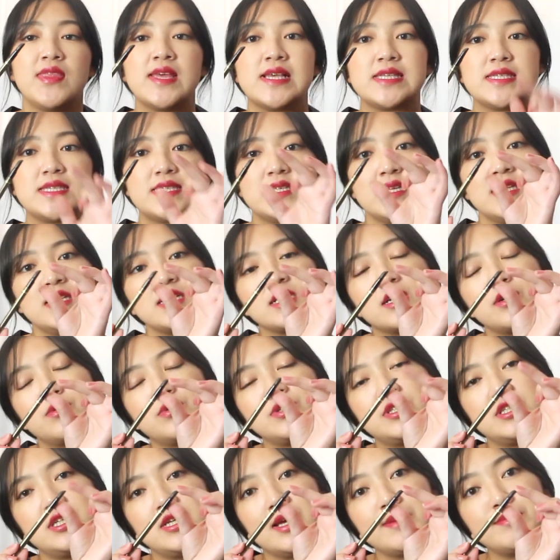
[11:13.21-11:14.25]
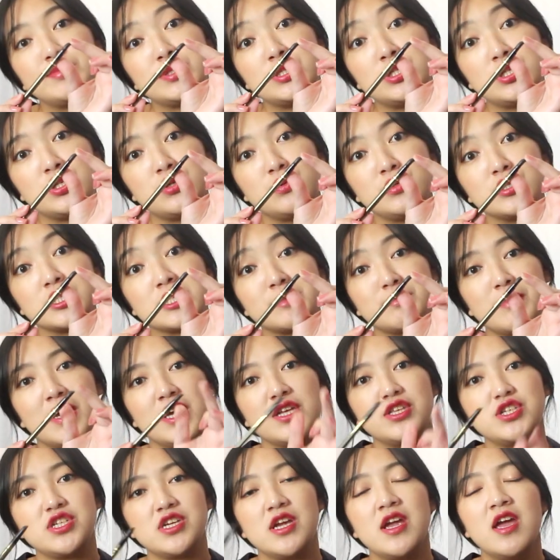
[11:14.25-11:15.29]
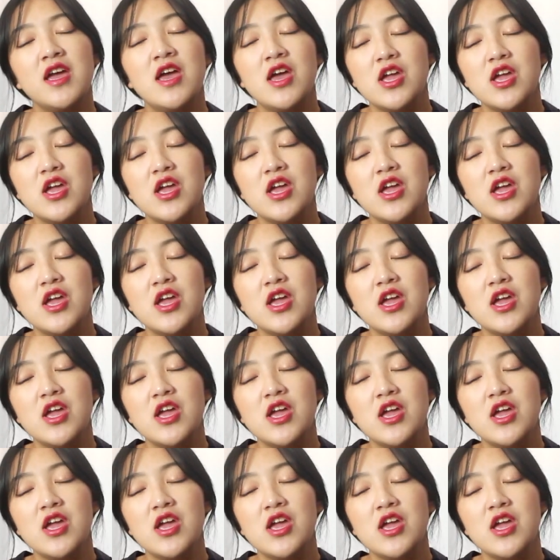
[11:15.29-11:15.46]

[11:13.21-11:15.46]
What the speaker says: this silicone tip to smudge